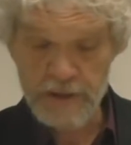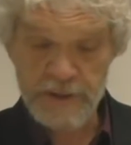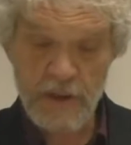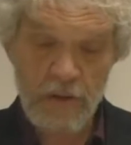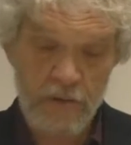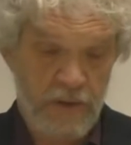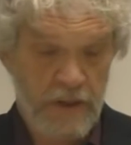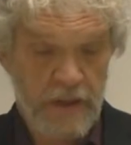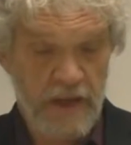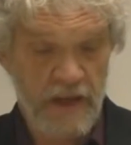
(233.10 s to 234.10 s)
So
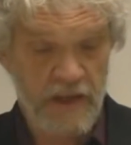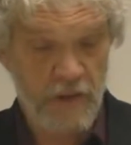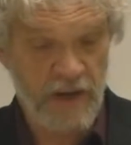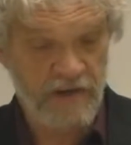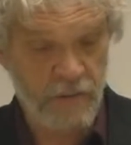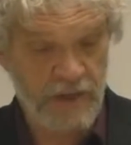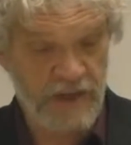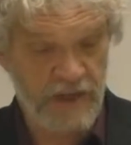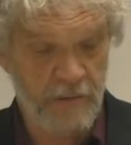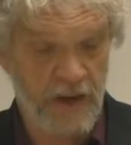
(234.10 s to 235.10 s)
you had to
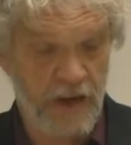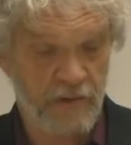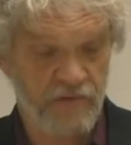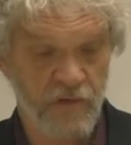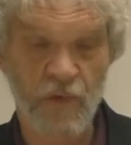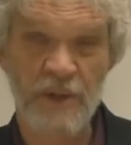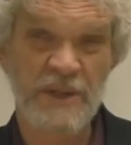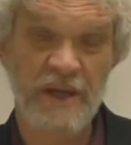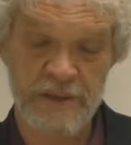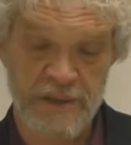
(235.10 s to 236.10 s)
read about 2 more
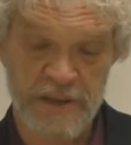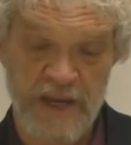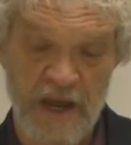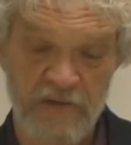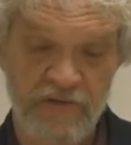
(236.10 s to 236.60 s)
sentences down